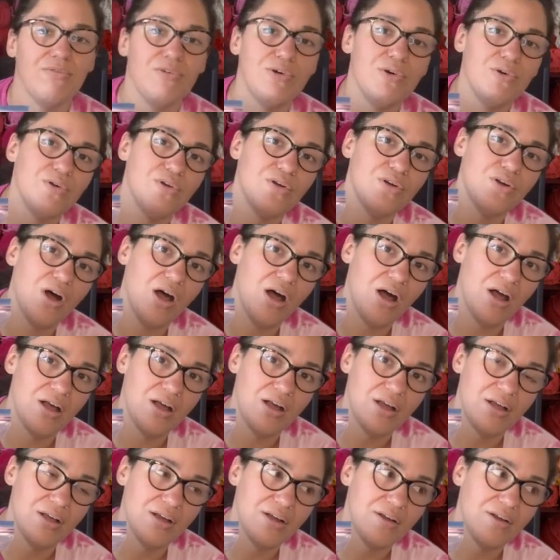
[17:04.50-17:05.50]
full
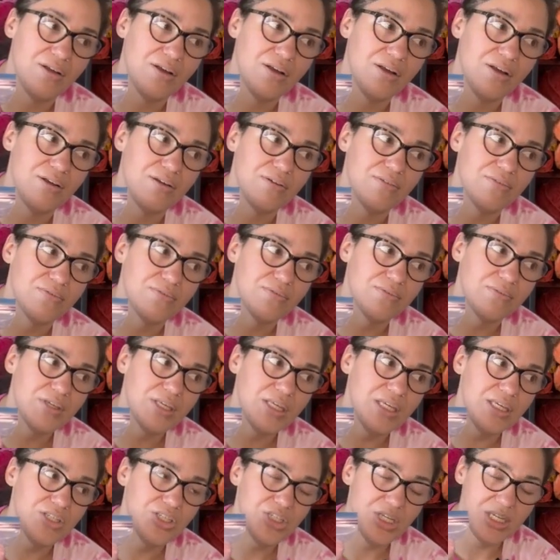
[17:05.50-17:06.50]
of
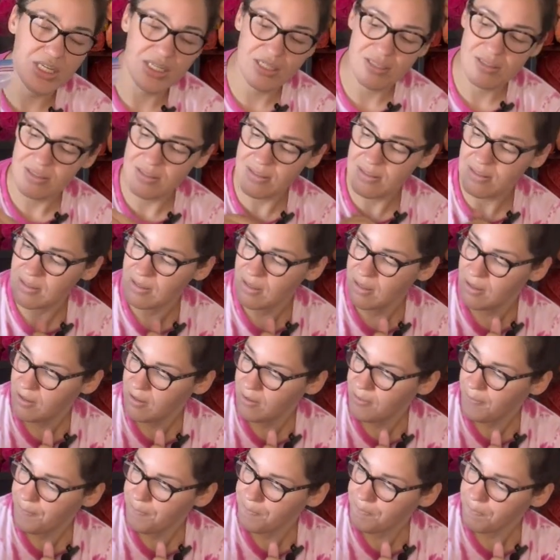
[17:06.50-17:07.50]
keychains.
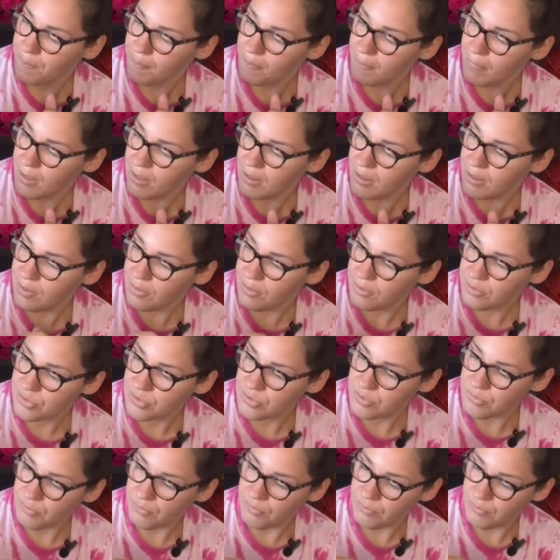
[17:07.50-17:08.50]

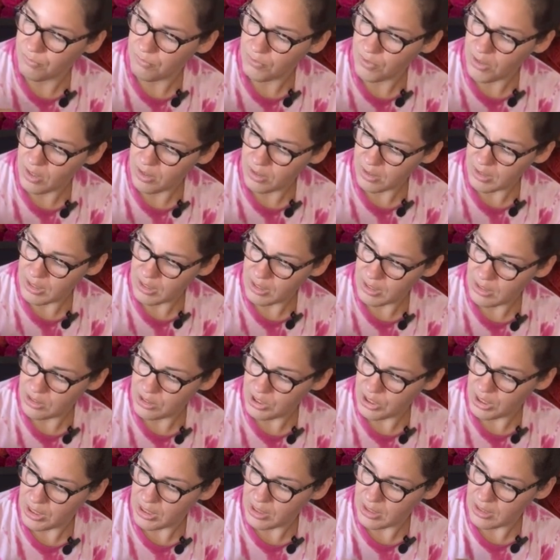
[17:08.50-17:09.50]
There's frog
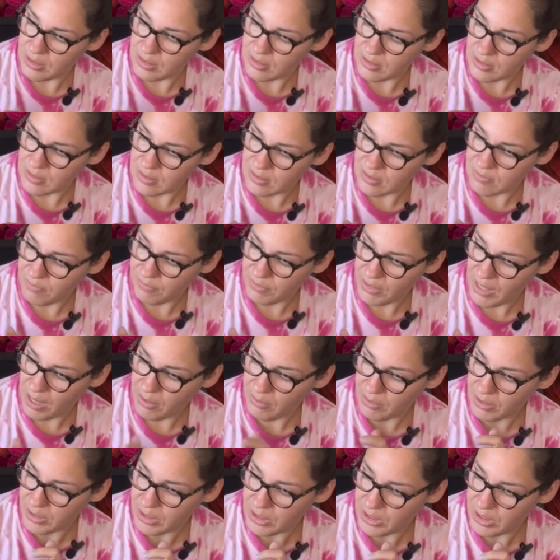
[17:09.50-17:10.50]
keychains,
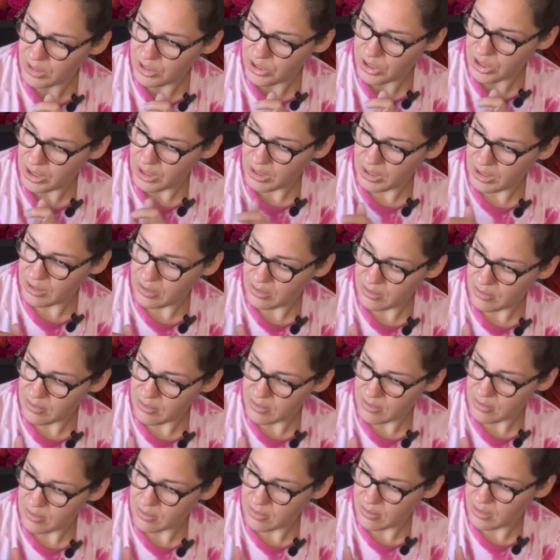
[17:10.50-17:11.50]
flower
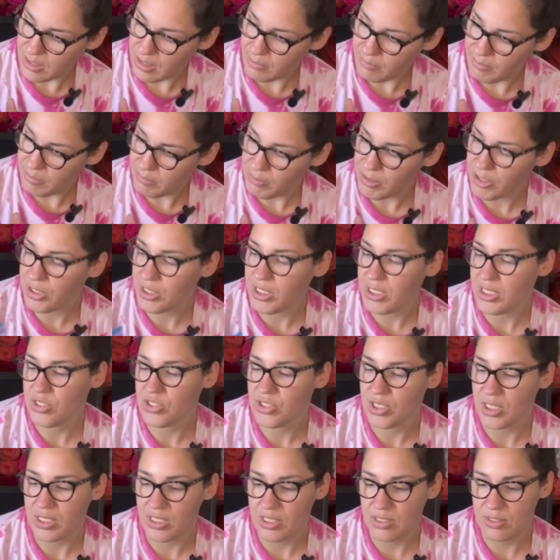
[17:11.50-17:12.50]
keychains, gummy bear
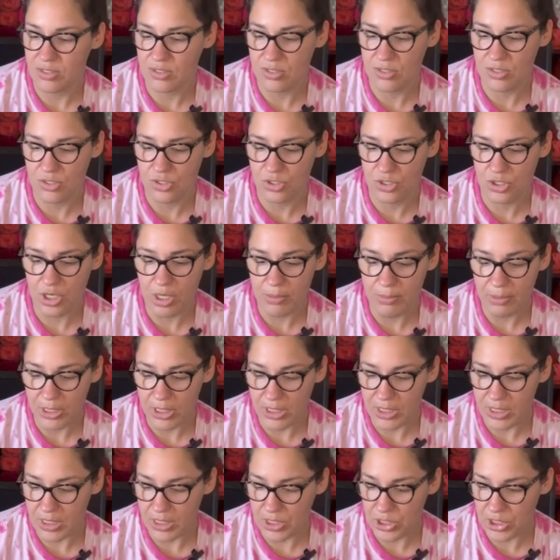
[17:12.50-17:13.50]
keychains,
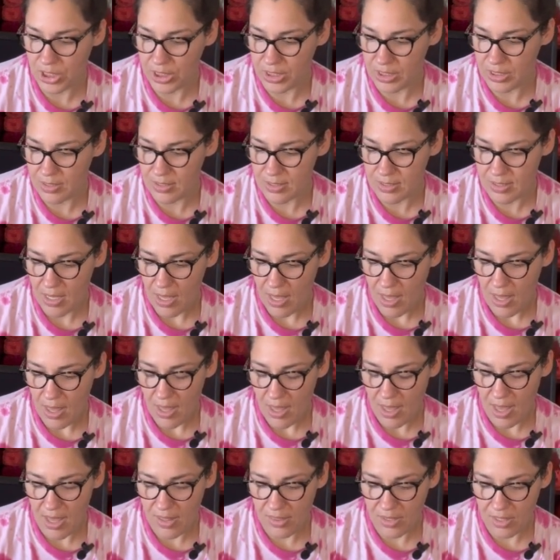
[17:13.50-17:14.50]
strawberry keychains,
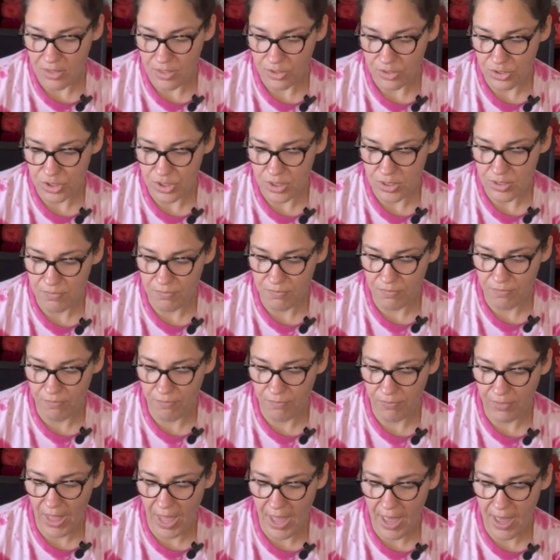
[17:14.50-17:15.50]
and then there's just
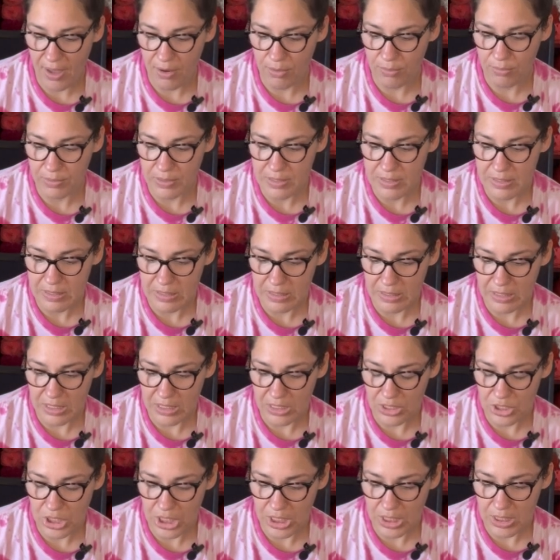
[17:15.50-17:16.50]
flat wristlet
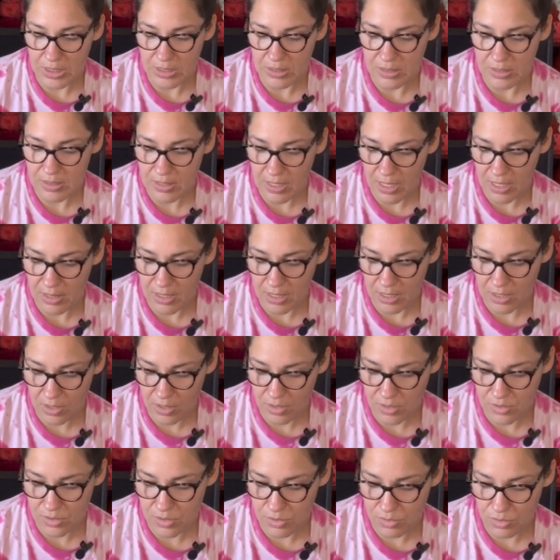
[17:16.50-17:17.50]
keychains, and then
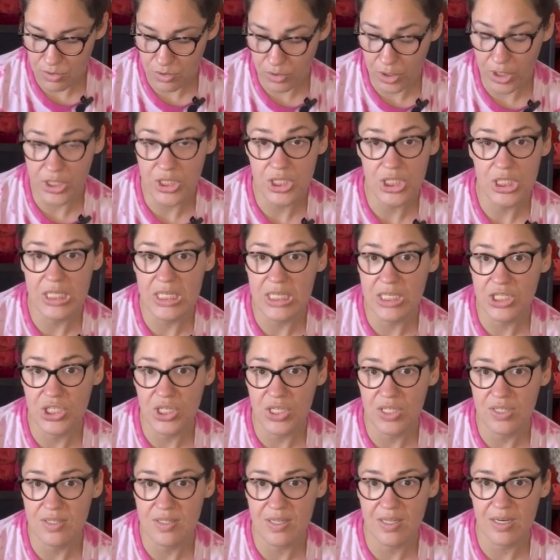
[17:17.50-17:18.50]
also scrunchy
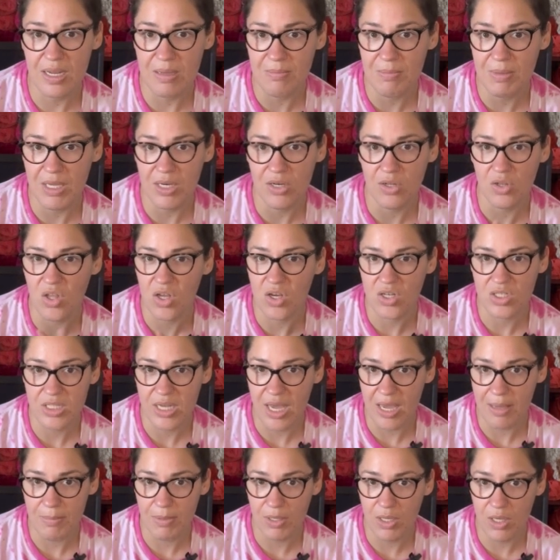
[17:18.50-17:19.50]
keychains that I made a long
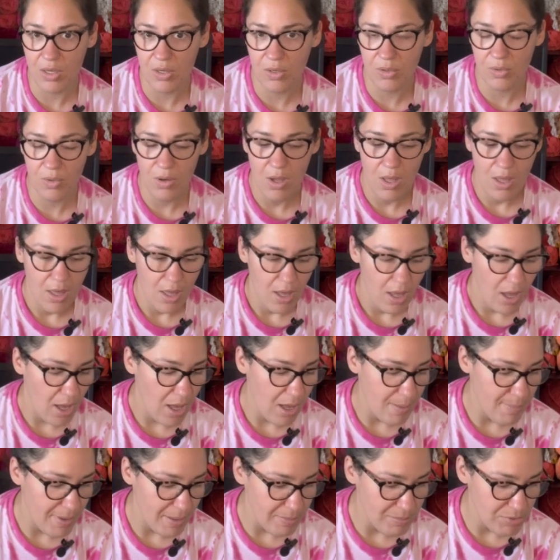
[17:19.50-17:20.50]
time ago.
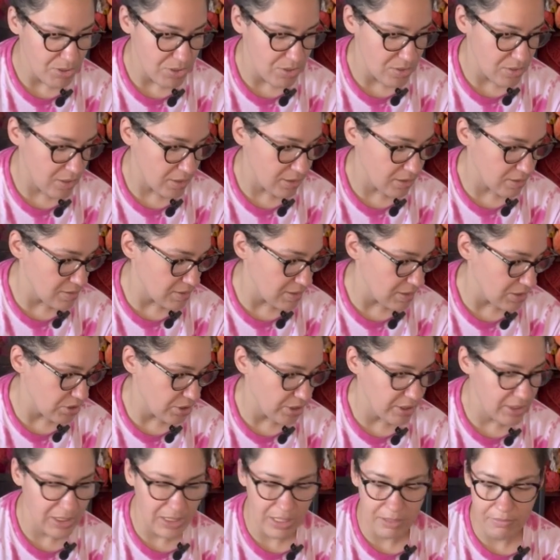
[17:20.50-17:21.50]
I'm just honestly
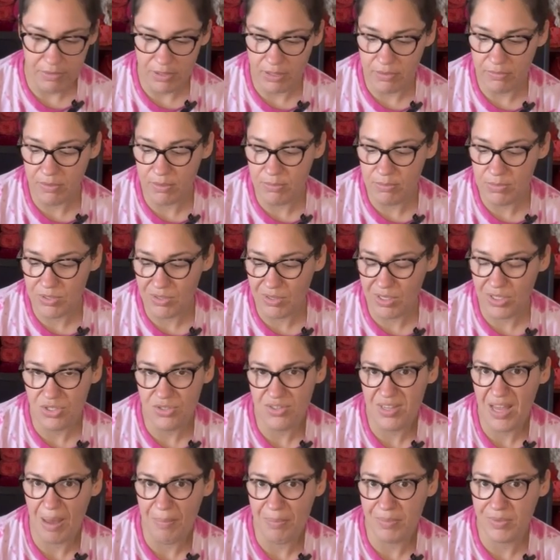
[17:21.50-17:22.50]
trying to get rid of them, so I
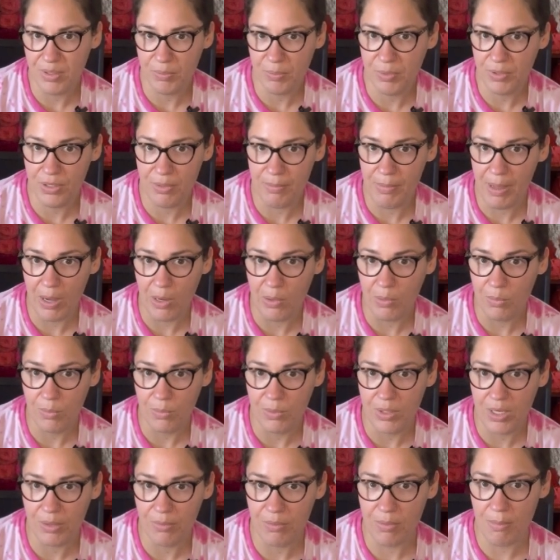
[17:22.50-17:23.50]
just happened to put them out
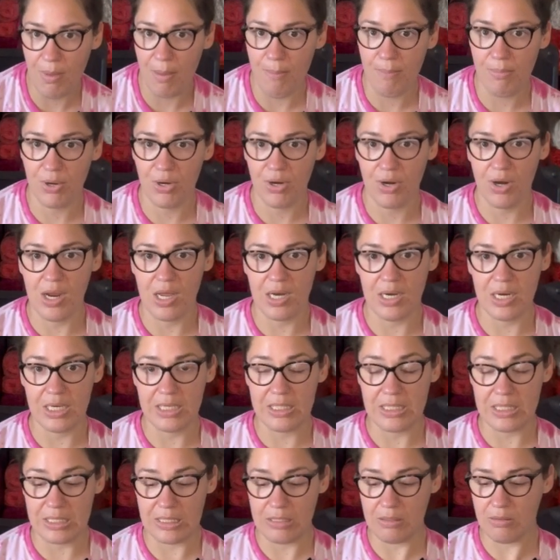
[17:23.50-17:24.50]
when I remember, and I
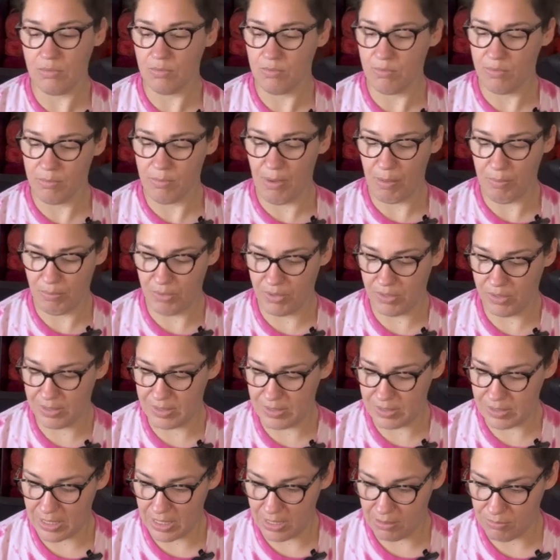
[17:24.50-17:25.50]
did remember
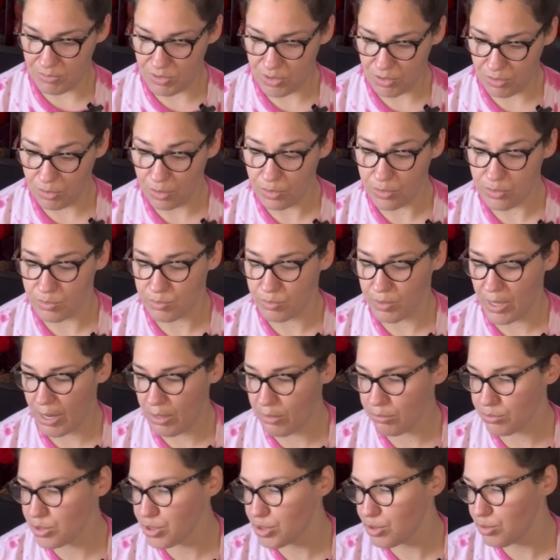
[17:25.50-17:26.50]
this time, so those were
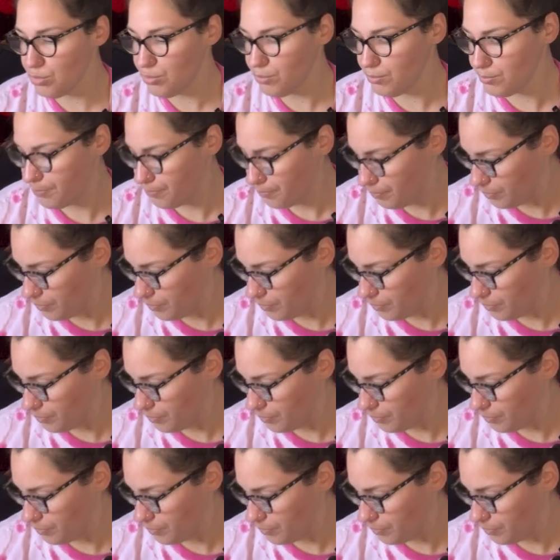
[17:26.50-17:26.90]
out too.